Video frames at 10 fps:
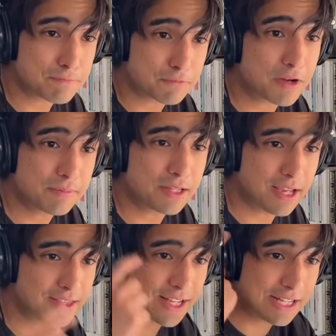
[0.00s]

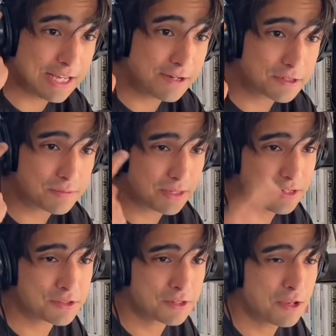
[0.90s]
replicate that inner
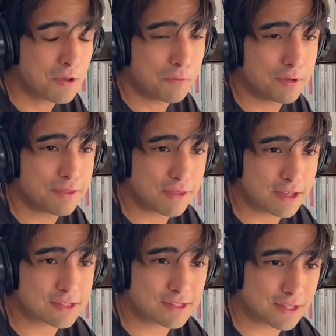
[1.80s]
speech with
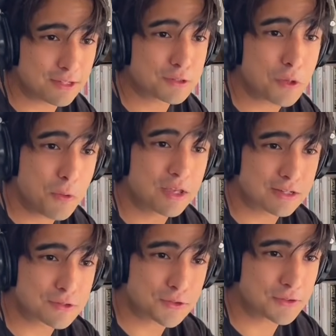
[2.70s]
this token
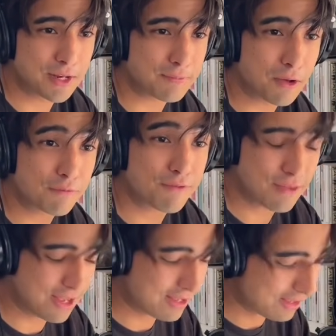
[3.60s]
stream of
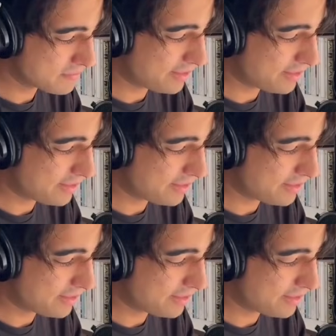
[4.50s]
thinking.